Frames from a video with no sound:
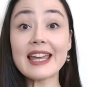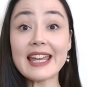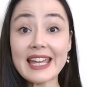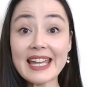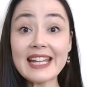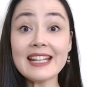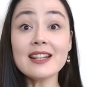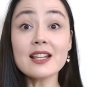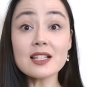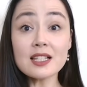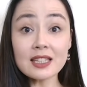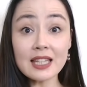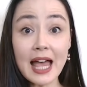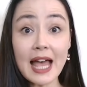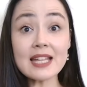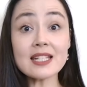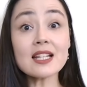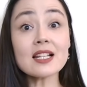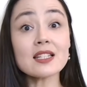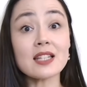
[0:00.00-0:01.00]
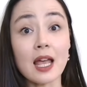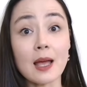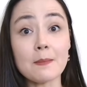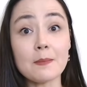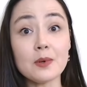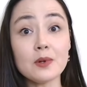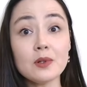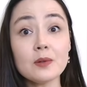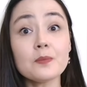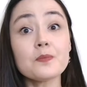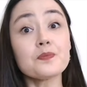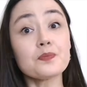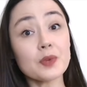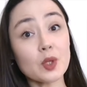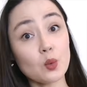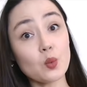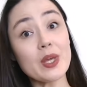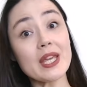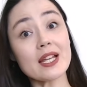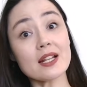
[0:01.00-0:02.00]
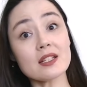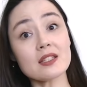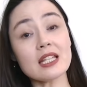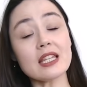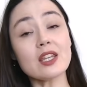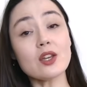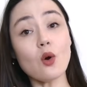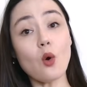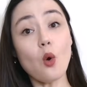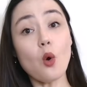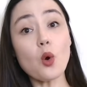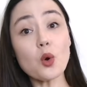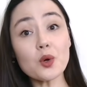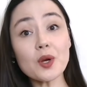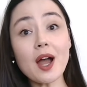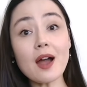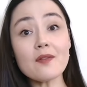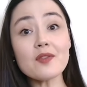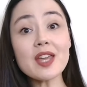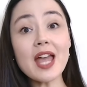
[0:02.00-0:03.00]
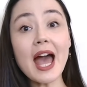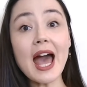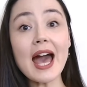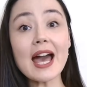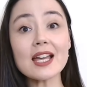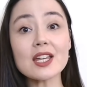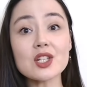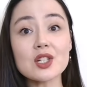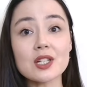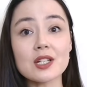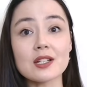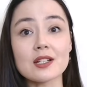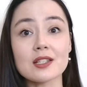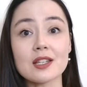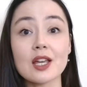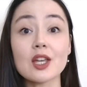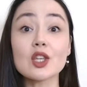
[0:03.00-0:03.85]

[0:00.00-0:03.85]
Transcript: In this last example, we can see the order of the actions.